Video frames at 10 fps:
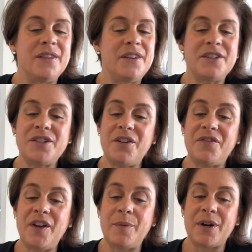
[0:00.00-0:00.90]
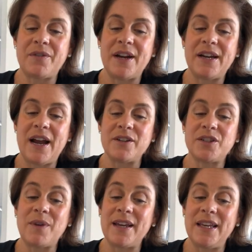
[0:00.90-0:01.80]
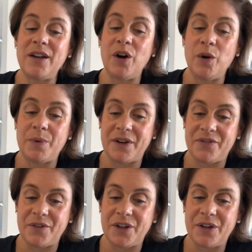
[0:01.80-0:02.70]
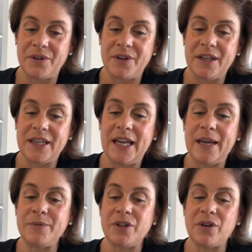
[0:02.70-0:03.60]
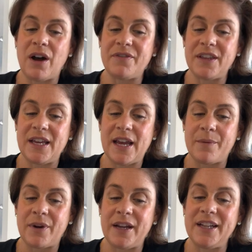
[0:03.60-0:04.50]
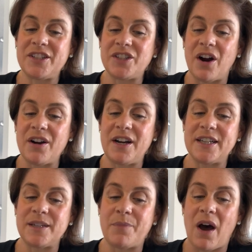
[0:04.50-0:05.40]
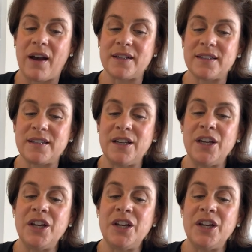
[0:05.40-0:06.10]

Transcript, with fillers: There's no film in it right now, so I can't open it for you. Cam took off the camera. It started as a box.